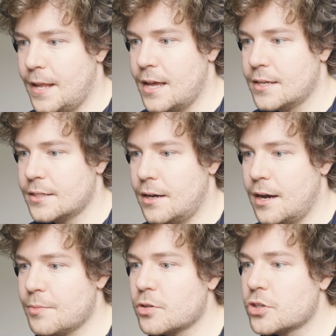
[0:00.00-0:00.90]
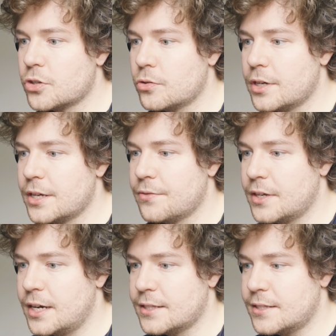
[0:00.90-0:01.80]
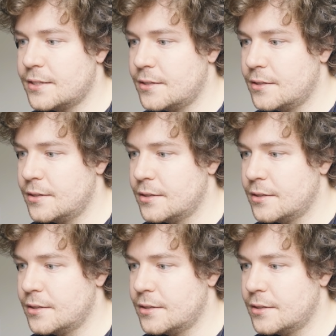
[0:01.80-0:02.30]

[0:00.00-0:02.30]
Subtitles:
And I'm not sure if that's